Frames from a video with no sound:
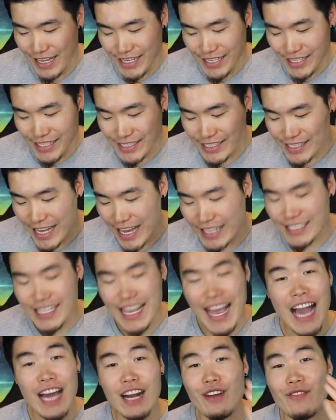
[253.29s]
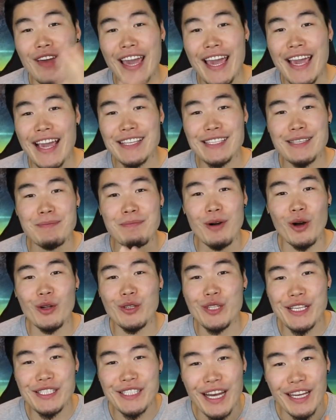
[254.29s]
6 out of 8
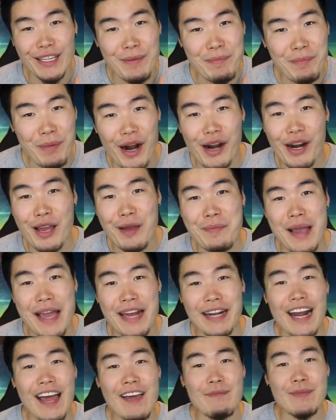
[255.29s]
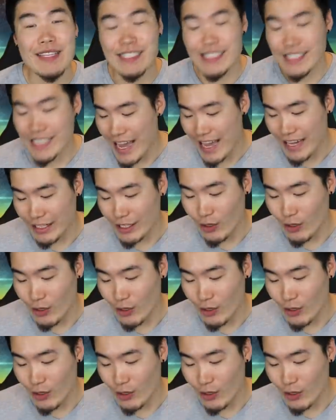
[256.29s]
multis on the Bardock banner have been dead.